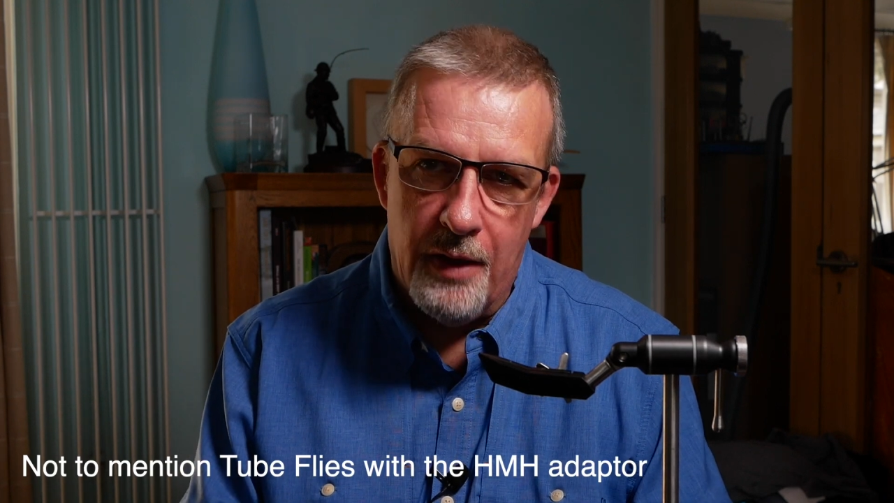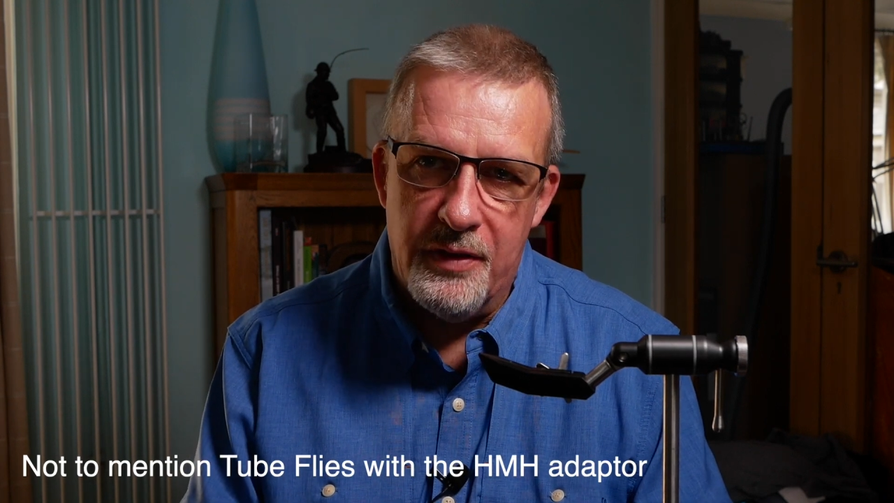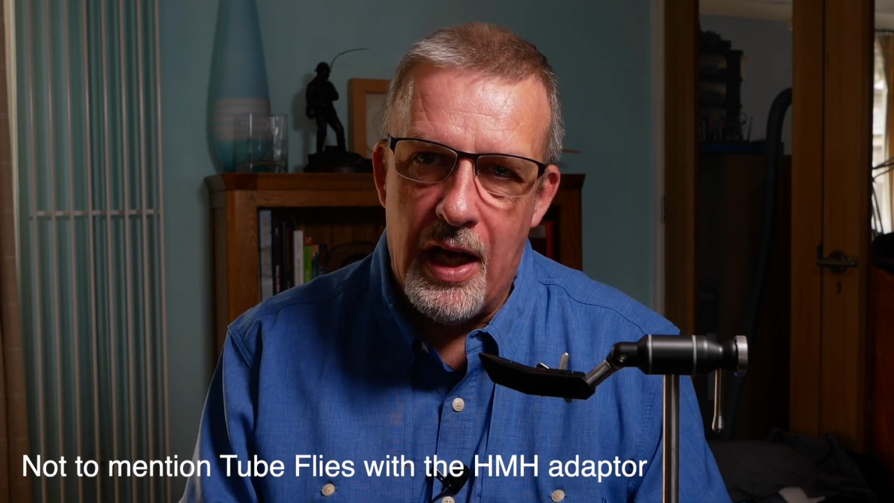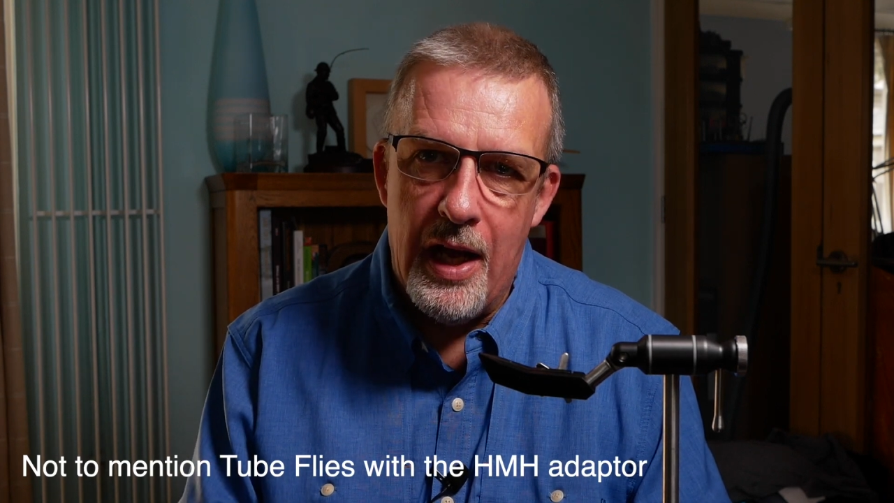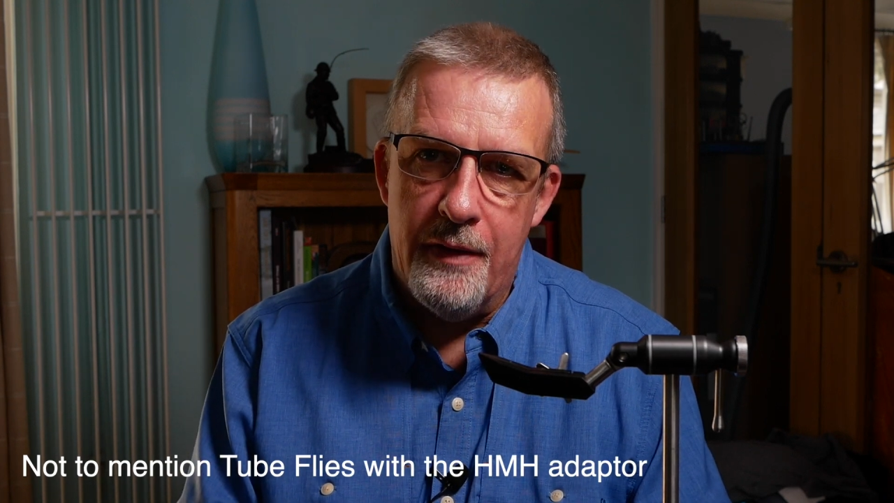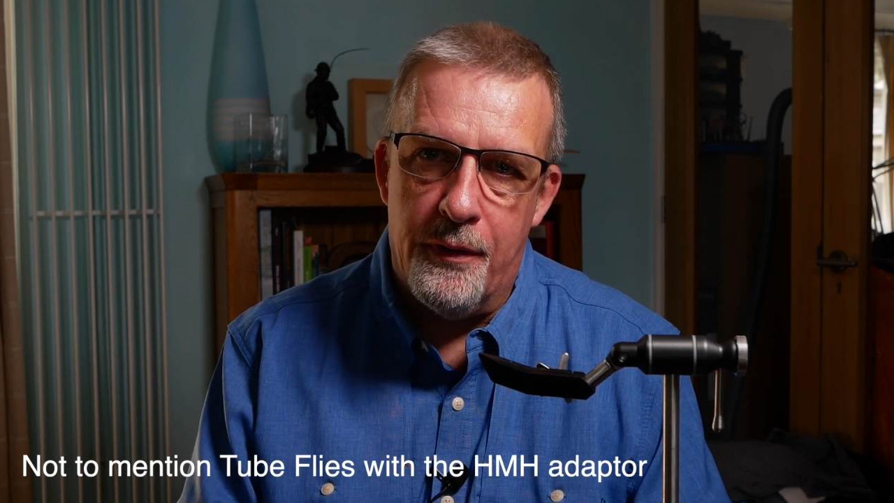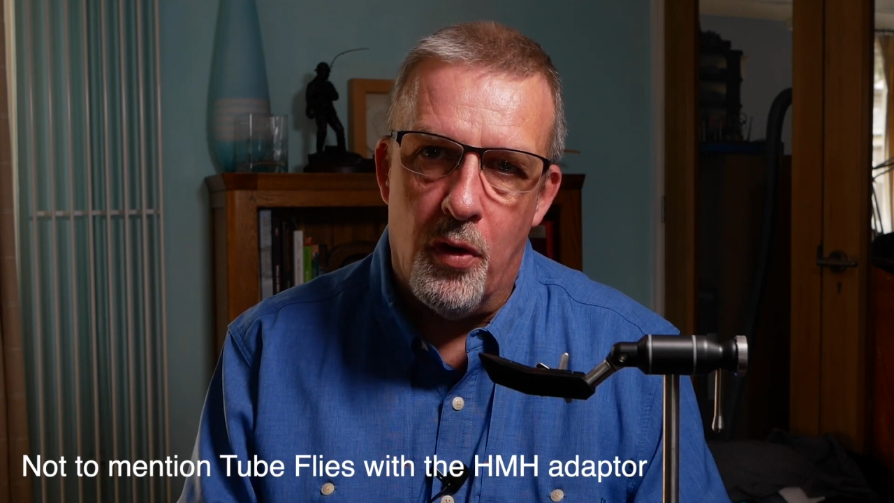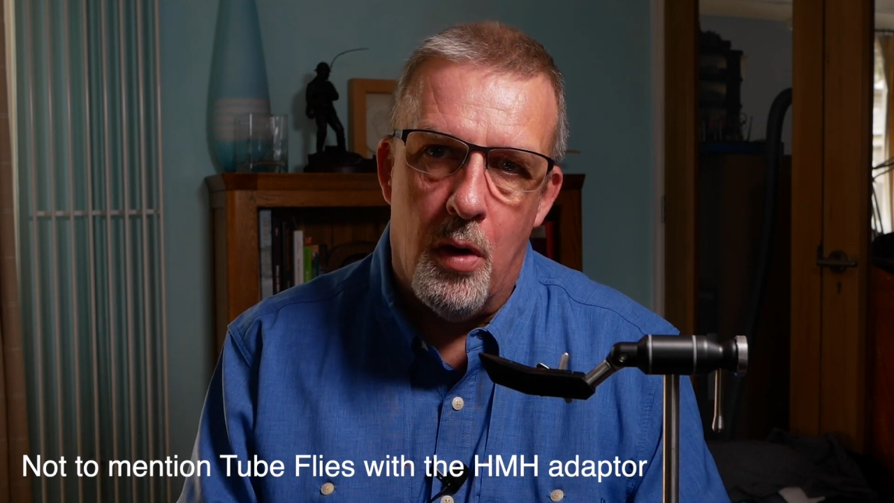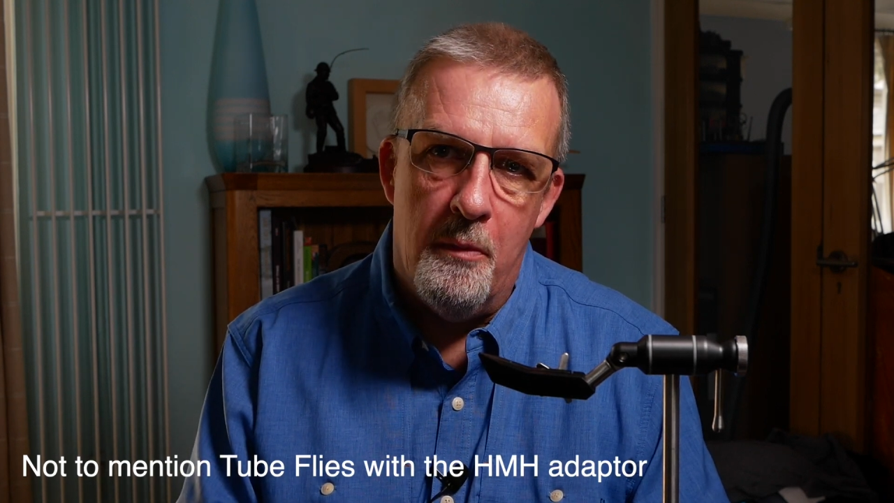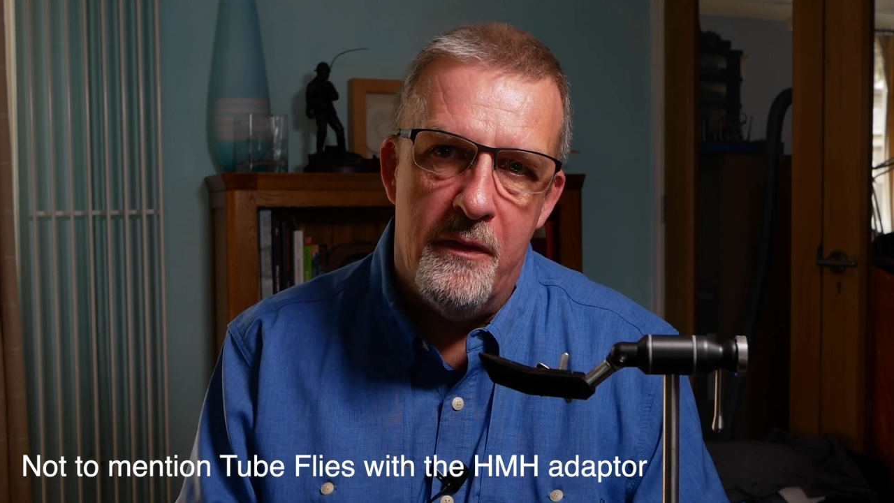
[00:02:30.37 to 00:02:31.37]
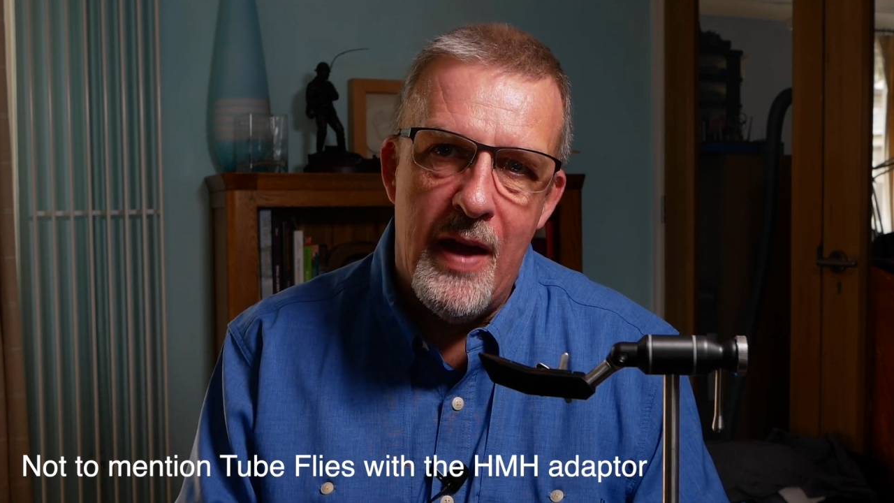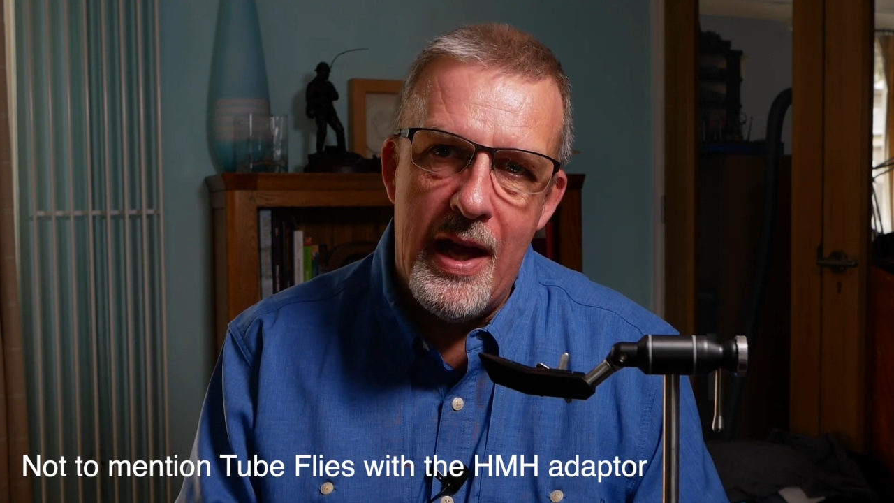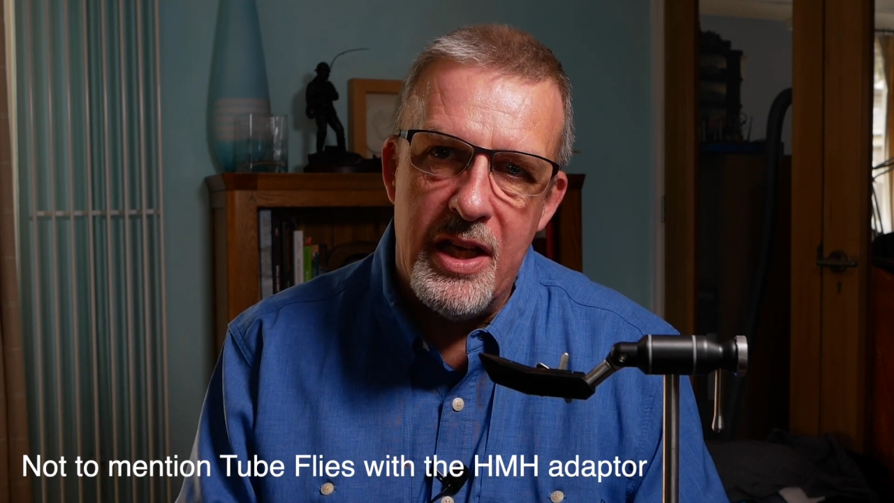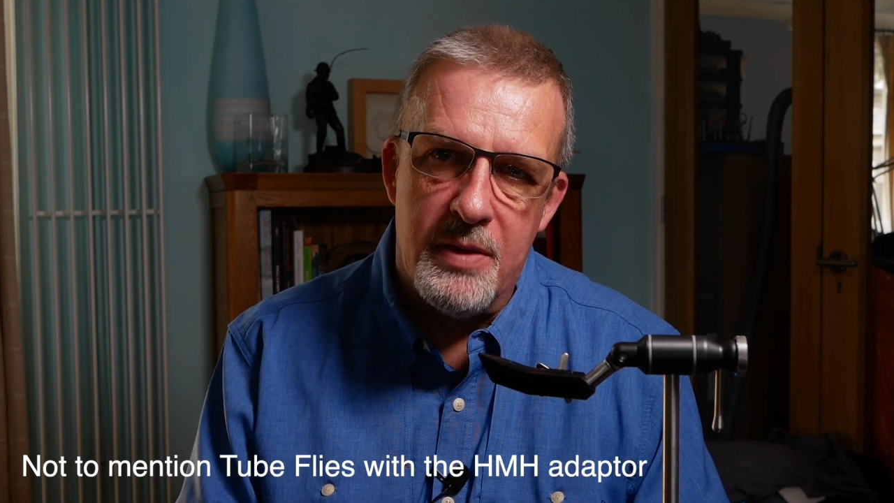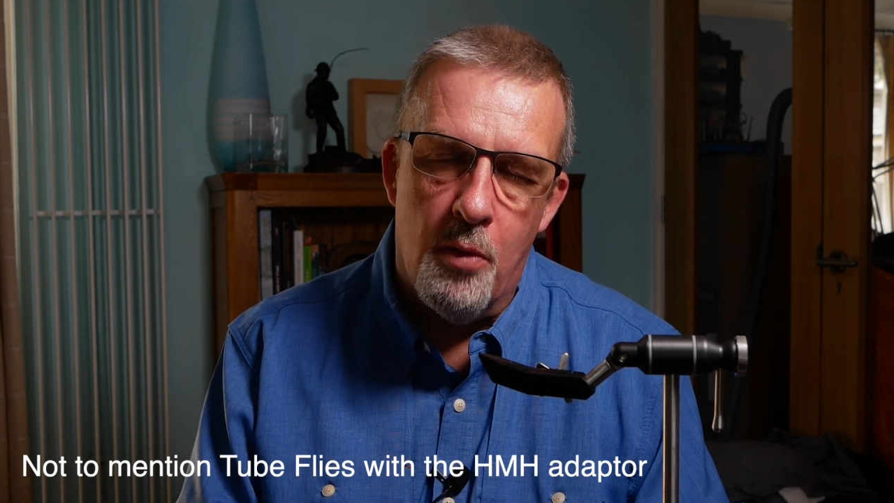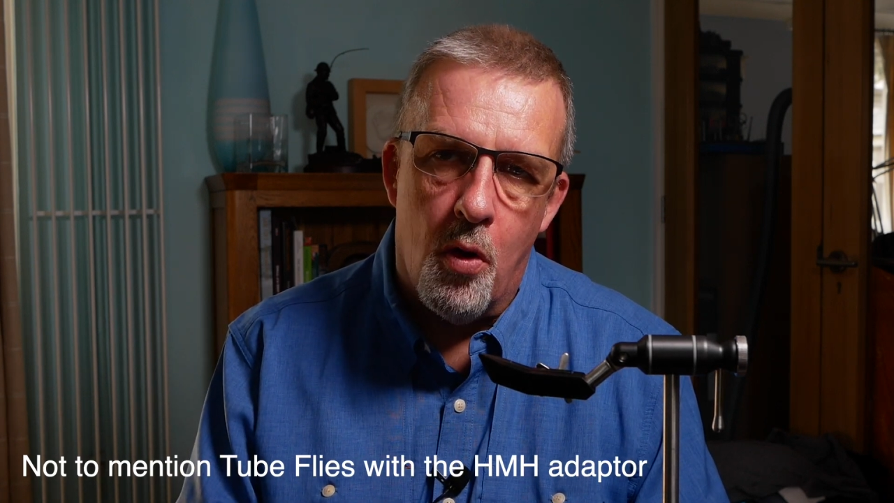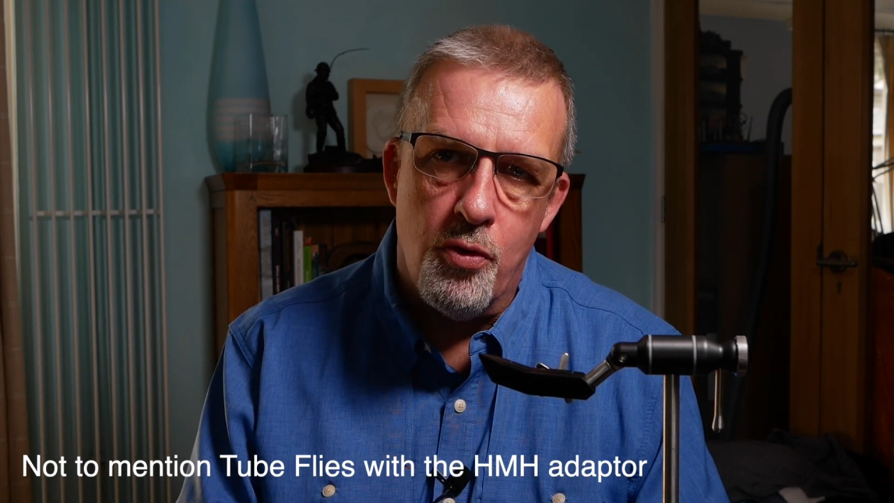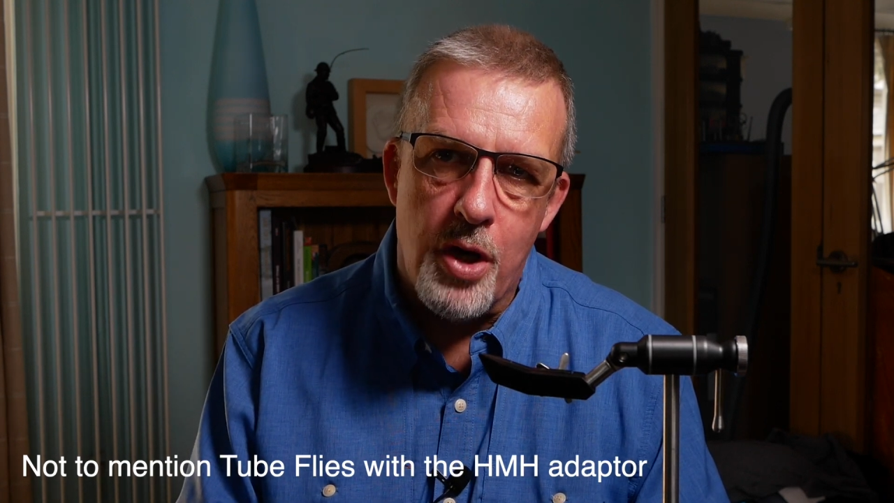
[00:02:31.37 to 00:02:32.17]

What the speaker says: I've tied from very small